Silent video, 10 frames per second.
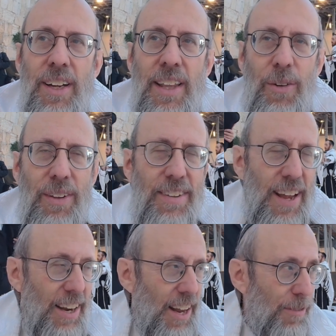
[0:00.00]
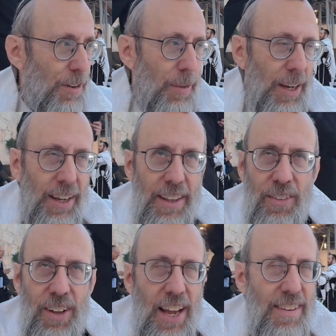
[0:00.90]
they would stand up for me. They
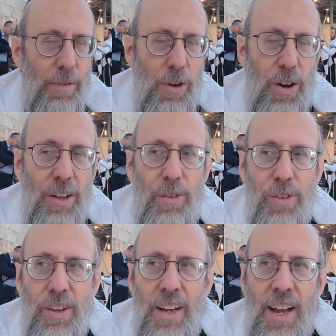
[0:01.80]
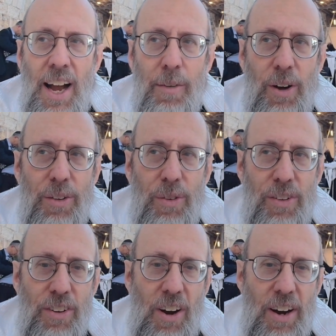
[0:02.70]
realize I'm going through, I'm going through
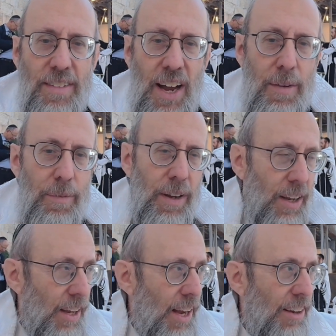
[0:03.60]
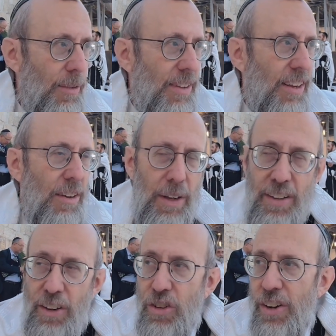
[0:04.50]
such a hard time. Hashem is giving me
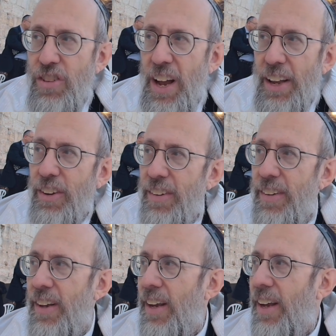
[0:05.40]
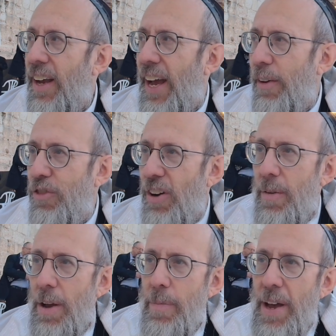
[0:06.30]
such hard challenges, and I'm trying
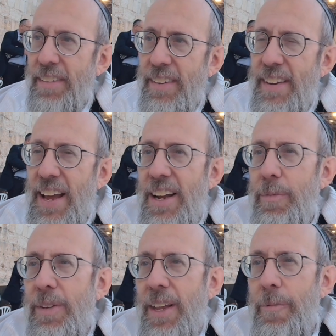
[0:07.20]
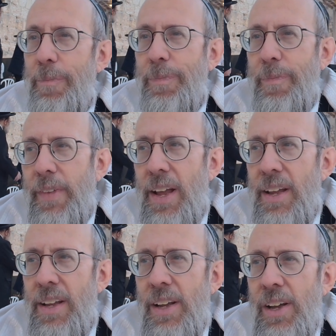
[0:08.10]
my best to stand up to them.
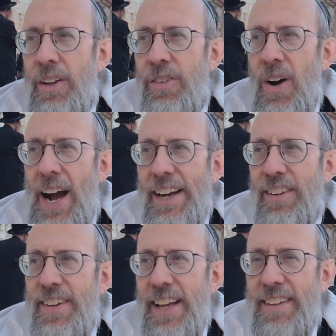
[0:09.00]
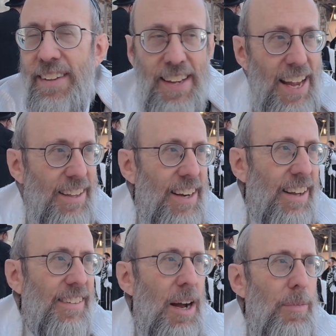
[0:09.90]
So I just like to take the
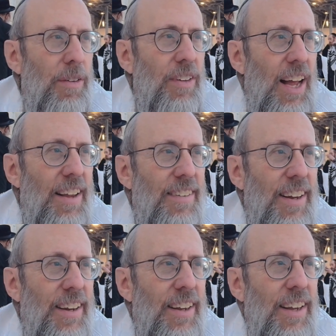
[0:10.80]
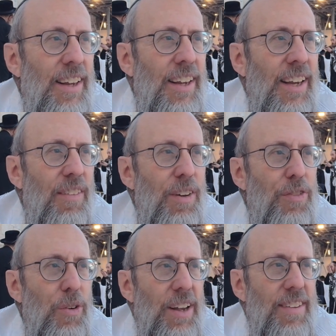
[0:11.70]
next couple of classes and give a
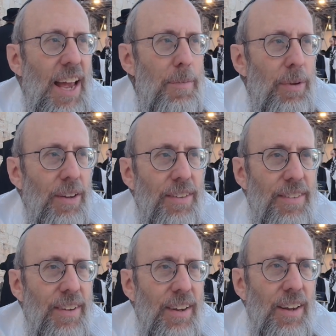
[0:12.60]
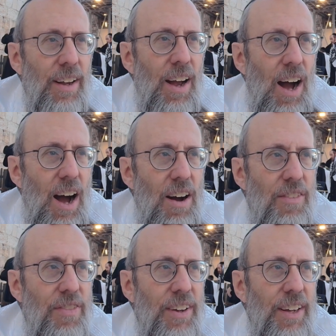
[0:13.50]
few examples
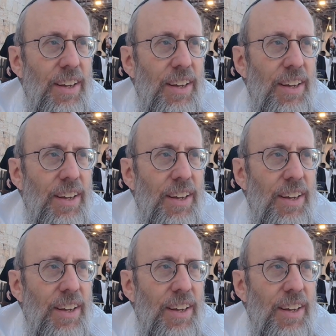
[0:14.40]
of